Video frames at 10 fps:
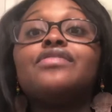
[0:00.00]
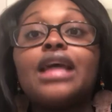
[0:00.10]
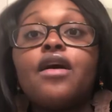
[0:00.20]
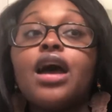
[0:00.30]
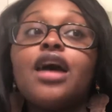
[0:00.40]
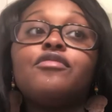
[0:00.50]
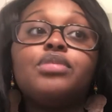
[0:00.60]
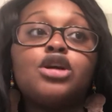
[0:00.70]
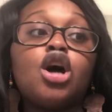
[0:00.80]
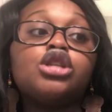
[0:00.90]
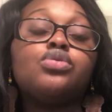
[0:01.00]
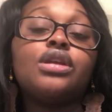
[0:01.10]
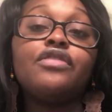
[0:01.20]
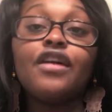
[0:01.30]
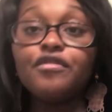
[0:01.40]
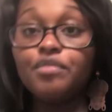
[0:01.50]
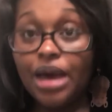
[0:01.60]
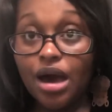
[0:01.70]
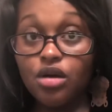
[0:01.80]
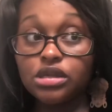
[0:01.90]
of now, I have put on 25
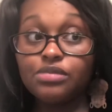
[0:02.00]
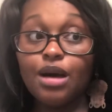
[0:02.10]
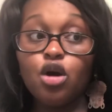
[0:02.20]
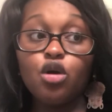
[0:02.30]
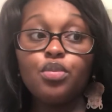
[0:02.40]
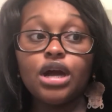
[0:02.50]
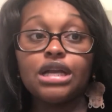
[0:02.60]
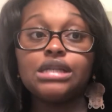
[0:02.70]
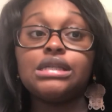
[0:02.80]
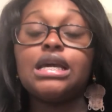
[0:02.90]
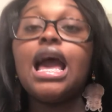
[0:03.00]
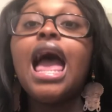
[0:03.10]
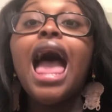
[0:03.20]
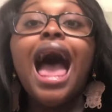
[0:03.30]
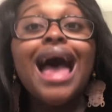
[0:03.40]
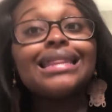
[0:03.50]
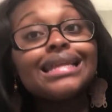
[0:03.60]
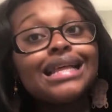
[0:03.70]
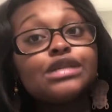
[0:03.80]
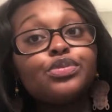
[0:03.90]
pounds my whole pregnancy. I
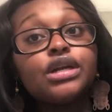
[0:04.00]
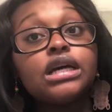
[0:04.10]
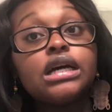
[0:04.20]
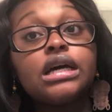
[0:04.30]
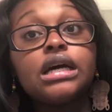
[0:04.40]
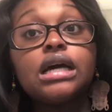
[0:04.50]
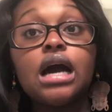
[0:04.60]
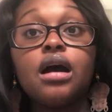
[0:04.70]
think that's pretty good.